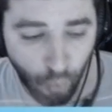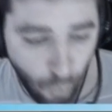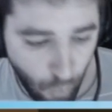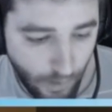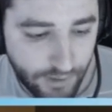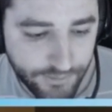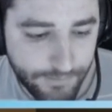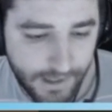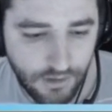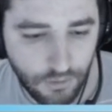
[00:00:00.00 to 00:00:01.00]
what are the
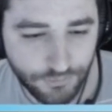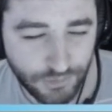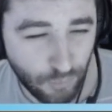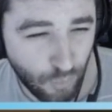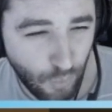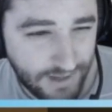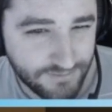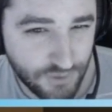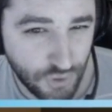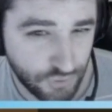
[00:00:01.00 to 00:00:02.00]
main goals and why is
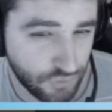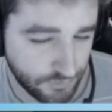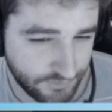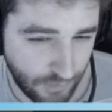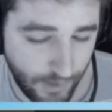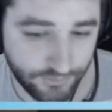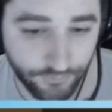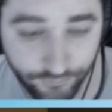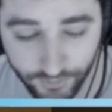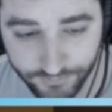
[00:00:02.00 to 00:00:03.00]
good to do this aggression?
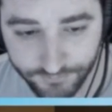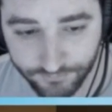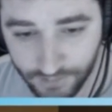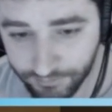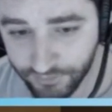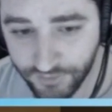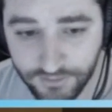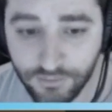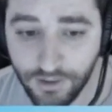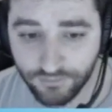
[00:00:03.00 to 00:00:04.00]
First, there's a chance
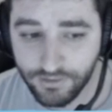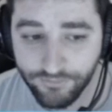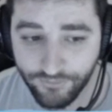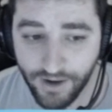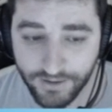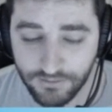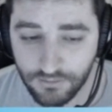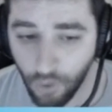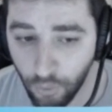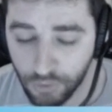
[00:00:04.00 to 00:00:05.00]
you guys gonna find
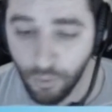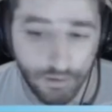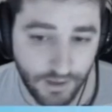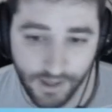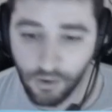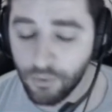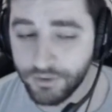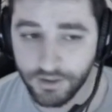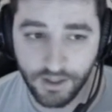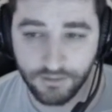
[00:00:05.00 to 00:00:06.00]
only one guy holding
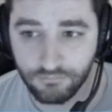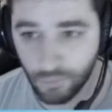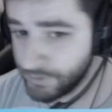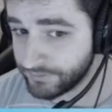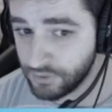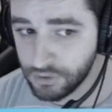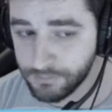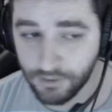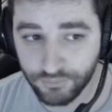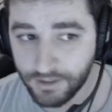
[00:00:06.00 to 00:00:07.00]
A, which is good
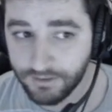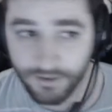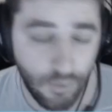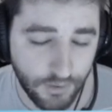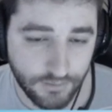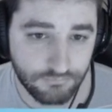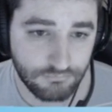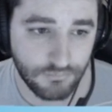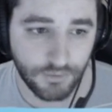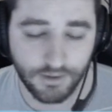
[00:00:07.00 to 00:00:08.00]
because you can kill him.
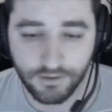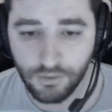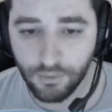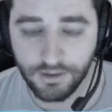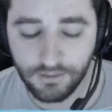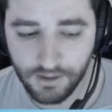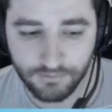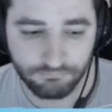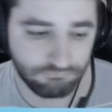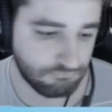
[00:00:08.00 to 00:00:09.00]
You can kill him and
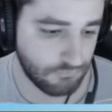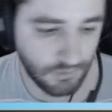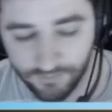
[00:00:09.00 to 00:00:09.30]
leave a